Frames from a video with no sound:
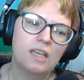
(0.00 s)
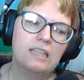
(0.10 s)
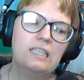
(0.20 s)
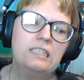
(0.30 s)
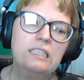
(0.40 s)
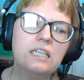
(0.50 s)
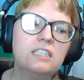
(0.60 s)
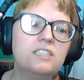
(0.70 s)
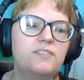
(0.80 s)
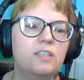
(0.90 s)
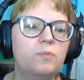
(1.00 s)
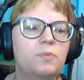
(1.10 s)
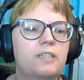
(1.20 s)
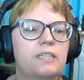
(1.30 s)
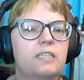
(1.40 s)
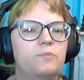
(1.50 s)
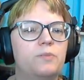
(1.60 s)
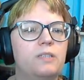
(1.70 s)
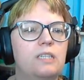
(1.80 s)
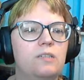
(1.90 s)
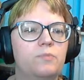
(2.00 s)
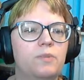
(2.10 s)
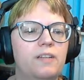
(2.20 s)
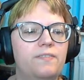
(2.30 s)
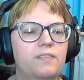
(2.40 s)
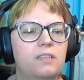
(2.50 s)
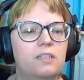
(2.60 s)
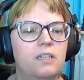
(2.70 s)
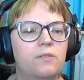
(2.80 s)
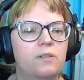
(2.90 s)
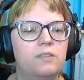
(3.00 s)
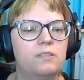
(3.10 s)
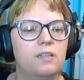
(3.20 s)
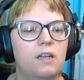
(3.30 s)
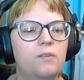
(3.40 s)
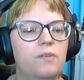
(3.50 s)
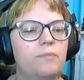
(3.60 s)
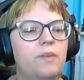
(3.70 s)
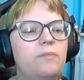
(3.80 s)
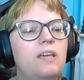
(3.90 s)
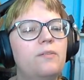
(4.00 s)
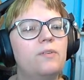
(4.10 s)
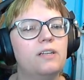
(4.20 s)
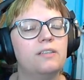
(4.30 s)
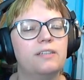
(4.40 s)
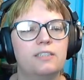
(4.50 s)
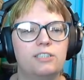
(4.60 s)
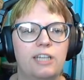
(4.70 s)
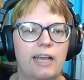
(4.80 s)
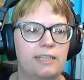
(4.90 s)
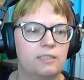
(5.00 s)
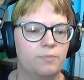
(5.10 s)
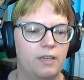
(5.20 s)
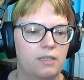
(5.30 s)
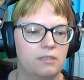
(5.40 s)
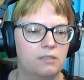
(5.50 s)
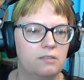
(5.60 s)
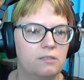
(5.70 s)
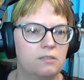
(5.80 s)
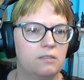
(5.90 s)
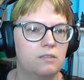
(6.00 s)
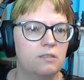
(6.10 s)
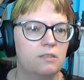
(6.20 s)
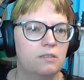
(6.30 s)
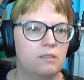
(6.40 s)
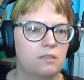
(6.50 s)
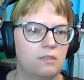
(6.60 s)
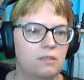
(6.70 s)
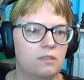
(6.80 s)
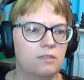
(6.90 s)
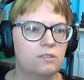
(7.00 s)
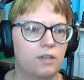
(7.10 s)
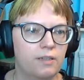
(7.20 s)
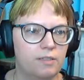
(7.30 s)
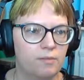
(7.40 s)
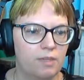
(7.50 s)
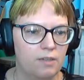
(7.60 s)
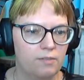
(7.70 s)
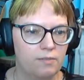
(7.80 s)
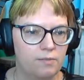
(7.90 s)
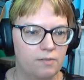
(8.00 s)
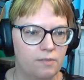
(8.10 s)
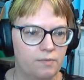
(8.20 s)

This does feel pretty complete, but I feel like maybe I want like a jazz bass. Let's try something.